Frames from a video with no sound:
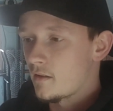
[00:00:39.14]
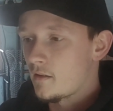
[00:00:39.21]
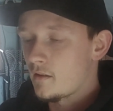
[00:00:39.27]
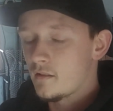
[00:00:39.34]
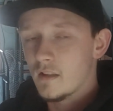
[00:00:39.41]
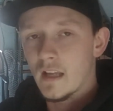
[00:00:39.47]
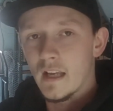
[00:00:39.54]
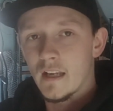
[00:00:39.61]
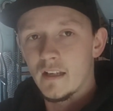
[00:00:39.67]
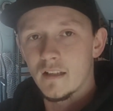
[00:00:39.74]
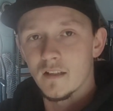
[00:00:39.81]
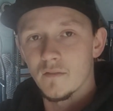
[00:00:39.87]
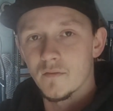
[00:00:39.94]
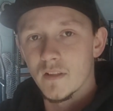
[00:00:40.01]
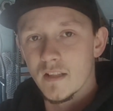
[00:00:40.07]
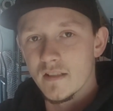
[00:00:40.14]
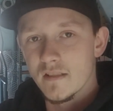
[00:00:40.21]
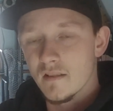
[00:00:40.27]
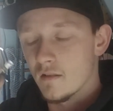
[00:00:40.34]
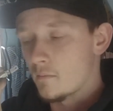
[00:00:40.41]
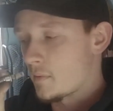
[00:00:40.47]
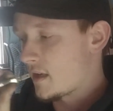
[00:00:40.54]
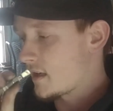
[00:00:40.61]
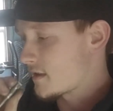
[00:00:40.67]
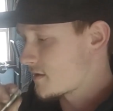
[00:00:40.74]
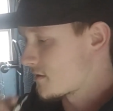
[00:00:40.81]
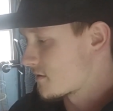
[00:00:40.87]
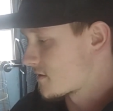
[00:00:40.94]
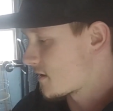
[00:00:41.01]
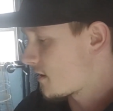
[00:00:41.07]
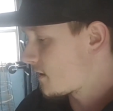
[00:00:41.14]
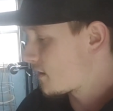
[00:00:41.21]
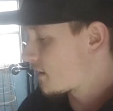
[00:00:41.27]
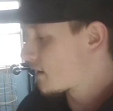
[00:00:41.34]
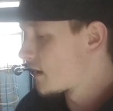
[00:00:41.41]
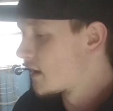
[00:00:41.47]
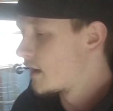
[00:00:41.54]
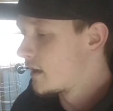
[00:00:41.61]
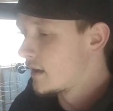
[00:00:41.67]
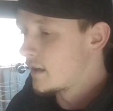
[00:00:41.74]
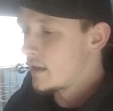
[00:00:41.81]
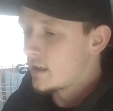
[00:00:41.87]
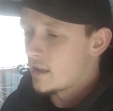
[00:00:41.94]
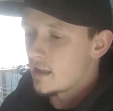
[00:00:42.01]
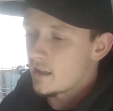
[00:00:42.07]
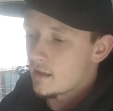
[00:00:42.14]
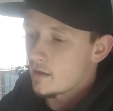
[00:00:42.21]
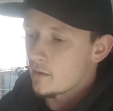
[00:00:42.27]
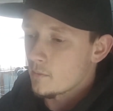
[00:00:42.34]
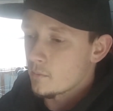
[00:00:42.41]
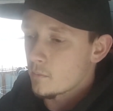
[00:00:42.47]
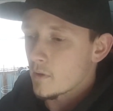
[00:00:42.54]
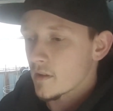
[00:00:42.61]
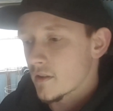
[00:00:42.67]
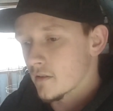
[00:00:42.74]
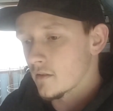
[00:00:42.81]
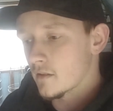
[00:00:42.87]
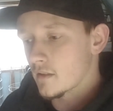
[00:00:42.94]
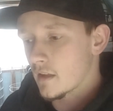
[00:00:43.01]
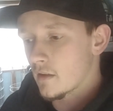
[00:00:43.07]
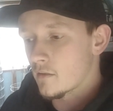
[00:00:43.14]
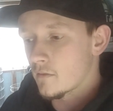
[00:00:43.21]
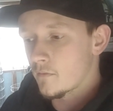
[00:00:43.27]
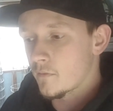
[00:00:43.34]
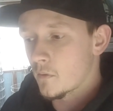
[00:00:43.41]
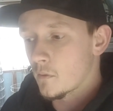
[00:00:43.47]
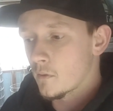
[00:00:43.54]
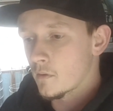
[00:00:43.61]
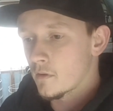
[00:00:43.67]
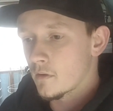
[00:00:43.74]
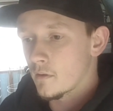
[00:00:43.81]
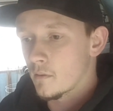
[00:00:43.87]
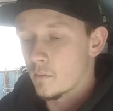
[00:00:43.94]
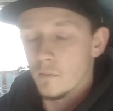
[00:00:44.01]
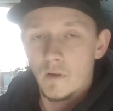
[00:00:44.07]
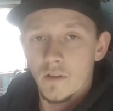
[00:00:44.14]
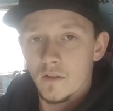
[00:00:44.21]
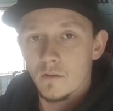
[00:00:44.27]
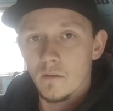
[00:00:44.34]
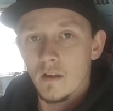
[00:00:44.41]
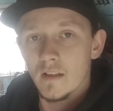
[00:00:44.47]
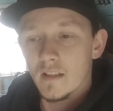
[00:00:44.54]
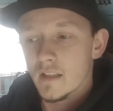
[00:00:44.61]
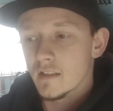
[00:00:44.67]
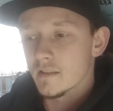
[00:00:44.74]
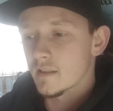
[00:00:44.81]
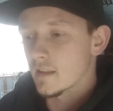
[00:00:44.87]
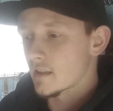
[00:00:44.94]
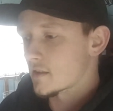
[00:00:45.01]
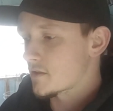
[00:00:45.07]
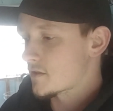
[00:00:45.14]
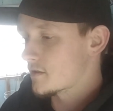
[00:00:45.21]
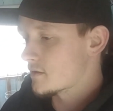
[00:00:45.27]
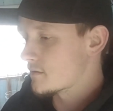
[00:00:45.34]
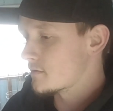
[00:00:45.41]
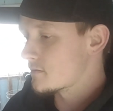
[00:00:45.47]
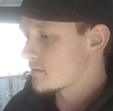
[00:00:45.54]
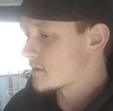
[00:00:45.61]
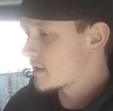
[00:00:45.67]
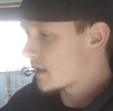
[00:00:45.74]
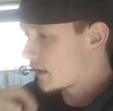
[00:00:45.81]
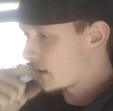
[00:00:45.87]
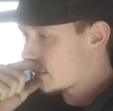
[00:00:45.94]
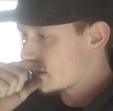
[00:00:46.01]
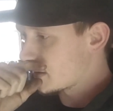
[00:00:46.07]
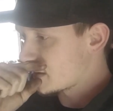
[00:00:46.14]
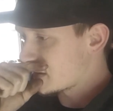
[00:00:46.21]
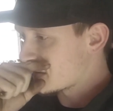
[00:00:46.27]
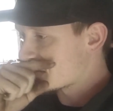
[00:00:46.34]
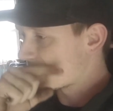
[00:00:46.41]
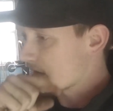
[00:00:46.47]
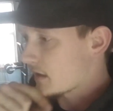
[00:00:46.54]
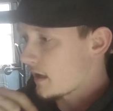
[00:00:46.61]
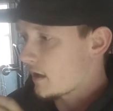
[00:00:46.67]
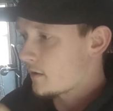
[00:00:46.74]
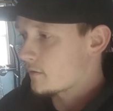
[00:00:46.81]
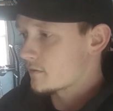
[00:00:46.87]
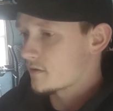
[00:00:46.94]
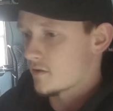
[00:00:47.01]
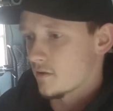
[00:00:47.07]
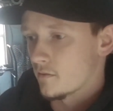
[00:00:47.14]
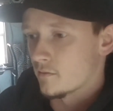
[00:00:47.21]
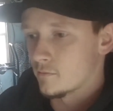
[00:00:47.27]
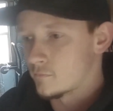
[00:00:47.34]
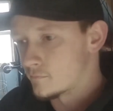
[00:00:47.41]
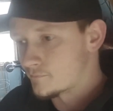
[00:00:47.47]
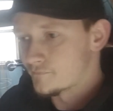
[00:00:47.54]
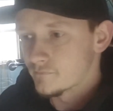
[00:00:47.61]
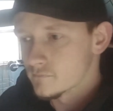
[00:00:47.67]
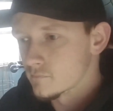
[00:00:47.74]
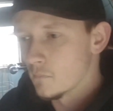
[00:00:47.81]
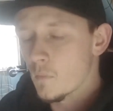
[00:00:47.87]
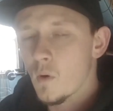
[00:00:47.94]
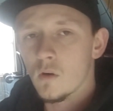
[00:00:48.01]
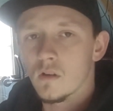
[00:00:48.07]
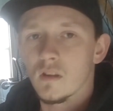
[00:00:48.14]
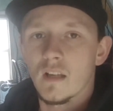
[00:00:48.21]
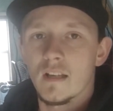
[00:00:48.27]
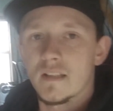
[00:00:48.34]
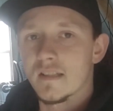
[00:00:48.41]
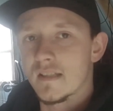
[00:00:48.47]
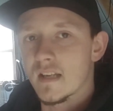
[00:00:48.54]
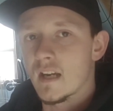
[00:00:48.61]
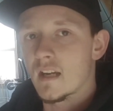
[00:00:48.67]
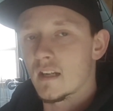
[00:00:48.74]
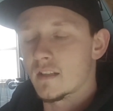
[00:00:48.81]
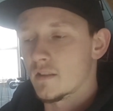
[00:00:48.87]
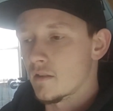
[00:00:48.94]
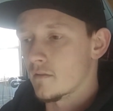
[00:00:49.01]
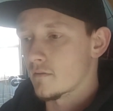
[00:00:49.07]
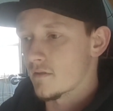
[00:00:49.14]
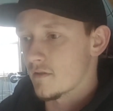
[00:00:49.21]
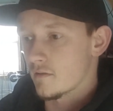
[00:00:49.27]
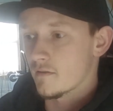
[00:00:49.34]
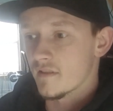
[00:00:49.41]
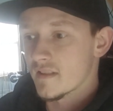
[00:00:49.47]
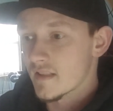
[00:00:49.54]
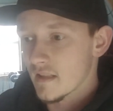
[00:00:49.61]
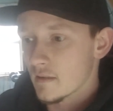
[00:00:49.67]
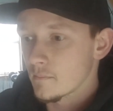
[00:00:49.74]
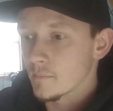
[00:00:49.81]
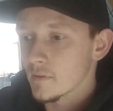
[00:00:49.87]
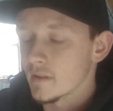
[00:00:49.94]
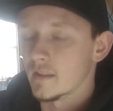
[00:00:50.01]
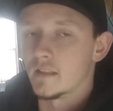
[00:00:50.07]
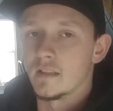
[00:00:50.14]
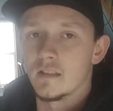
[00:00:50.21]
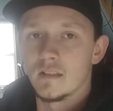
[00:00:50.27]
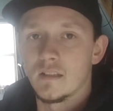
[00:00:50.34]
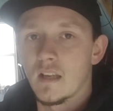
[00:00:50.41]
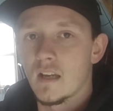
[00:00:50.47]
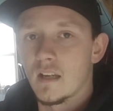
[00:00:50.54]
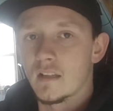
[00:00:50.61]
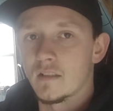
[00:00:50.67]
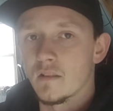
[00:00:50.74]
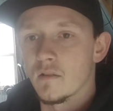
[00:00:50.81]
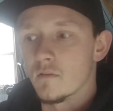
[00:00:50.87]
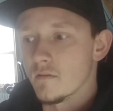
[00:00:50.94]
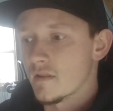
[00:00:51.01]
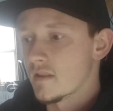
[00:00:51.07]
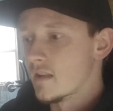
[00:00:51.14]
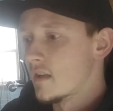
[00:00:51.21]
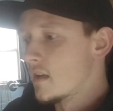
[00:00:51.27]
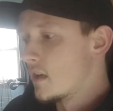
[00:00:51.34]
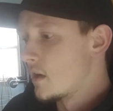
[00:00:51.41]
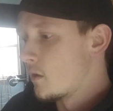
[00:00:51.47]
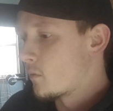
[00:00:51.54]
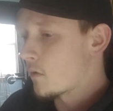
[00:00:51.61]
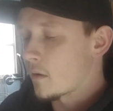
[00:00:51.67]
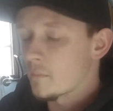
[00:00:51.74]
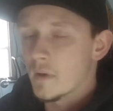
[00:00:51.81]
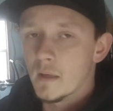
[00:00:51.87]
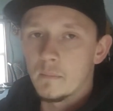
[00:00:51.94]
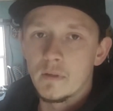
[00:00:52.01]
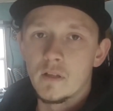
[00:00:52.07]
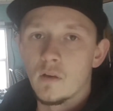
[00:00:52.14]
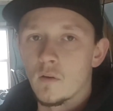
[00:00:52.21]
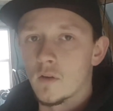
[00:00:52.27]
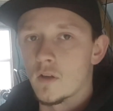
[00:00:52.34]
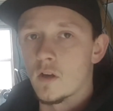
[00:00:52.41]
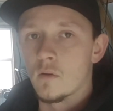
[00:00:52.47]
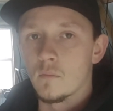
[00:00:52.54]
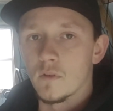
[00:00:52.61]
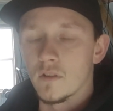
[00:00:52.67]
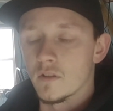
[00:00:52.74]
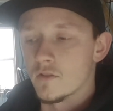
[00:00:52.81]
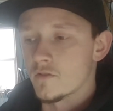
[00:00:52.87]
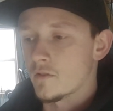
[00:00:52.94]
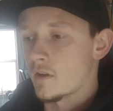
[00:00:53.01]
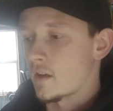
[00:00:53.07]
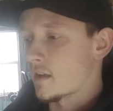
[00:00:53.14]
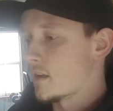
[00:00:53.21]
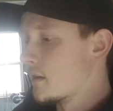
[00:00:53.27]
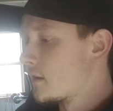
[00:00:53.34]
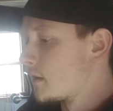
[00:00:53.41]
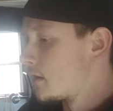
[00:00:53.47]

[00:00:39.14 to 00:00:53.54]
all 8 of these little bastards are, what to look out for when you're running into issues, and how to more or less diagnose or simply diagnose what may be going on with your truck.